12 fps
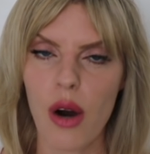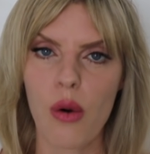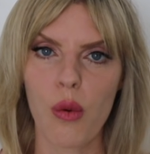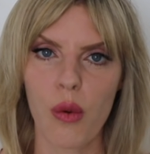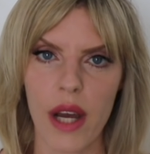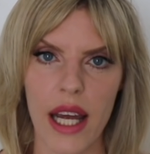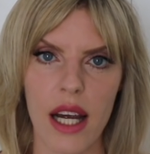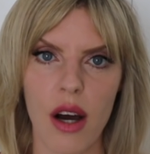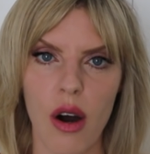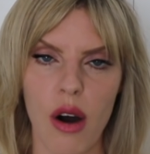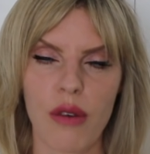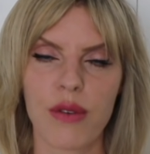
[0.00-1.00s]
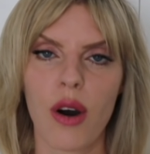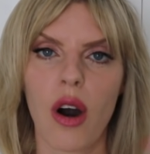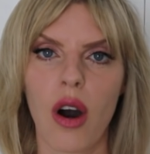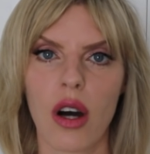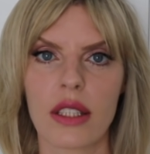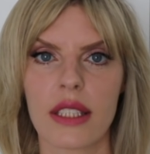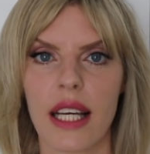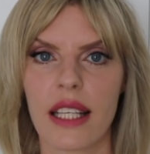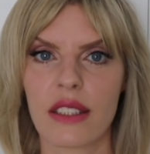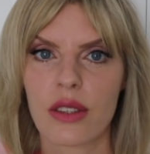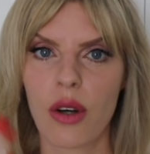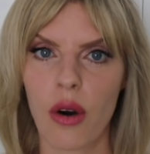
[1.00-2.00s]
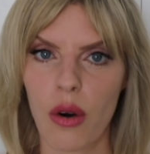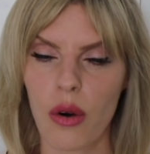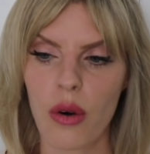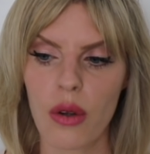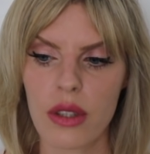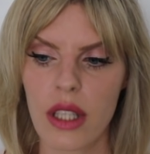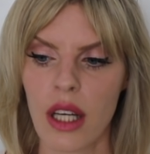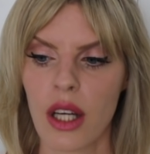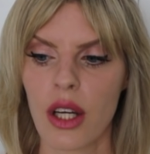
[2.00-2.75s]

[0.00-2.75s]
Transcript: aware of hot and cold,